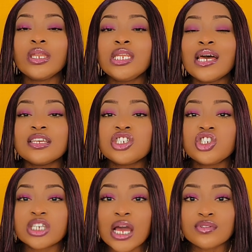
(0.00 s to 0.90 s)
either the
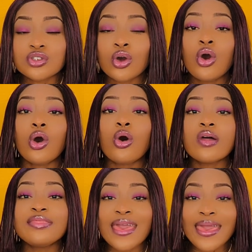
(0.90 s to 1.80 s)
shaft or
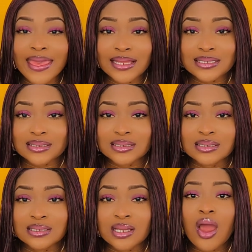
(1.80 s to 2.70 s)
the head
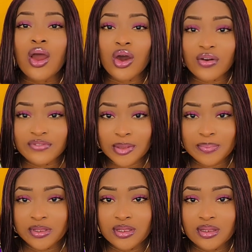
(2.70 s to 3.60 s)
of the
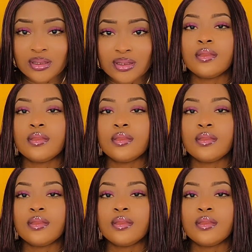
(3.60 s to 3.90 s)
pee.